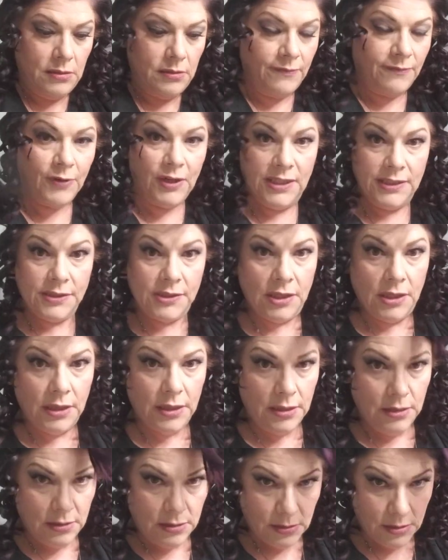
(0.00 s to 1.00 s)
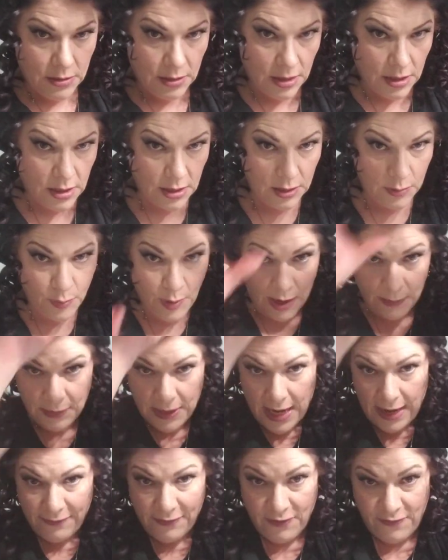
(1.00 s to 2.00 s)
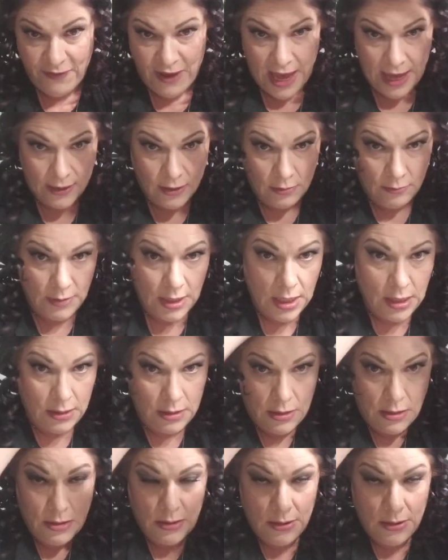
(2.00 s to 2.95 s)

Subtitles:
Free is good. You probably have to vacuum it